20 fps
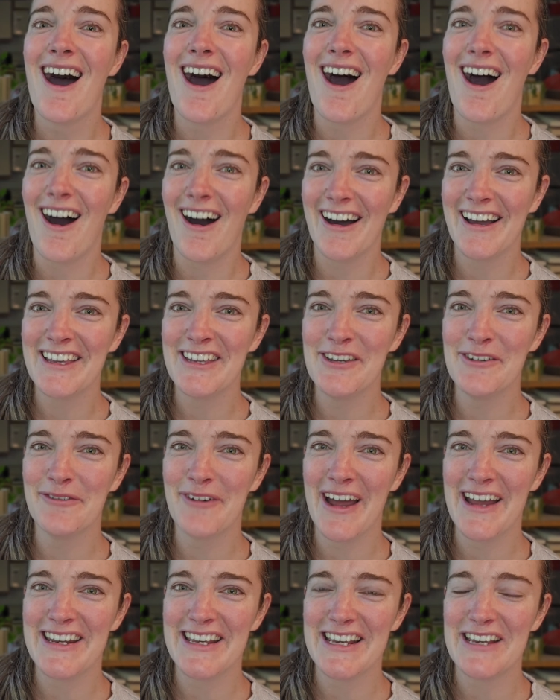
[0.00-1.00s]
Are you
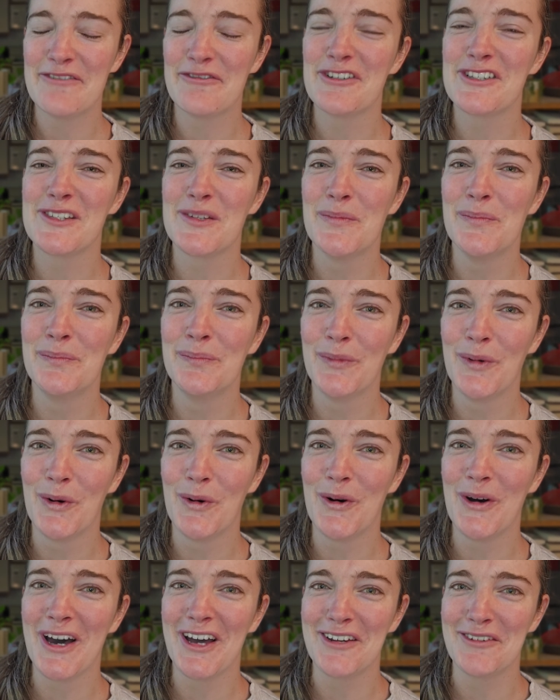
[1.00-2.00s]
ready for some
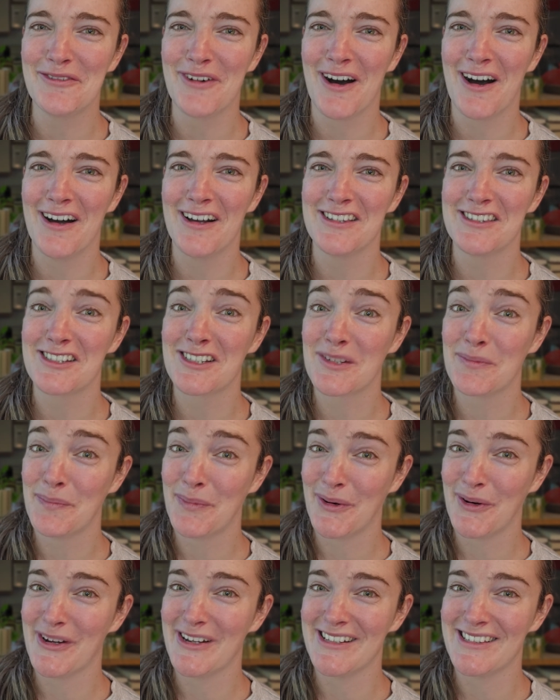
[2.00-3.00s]
more advanced
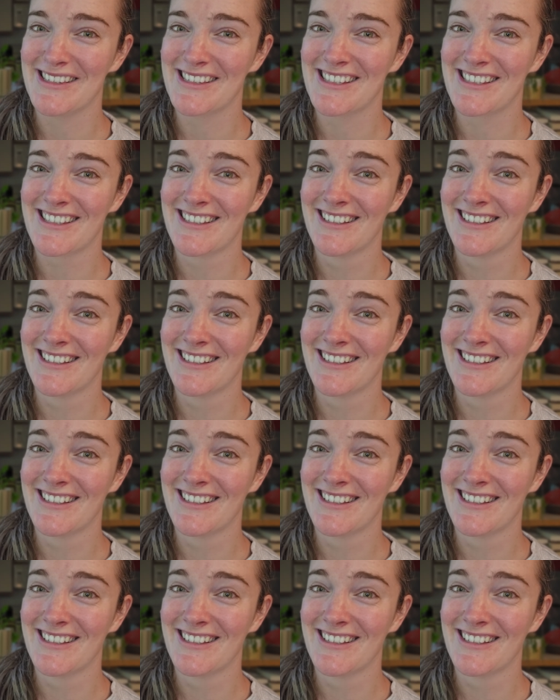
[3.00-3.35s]
points?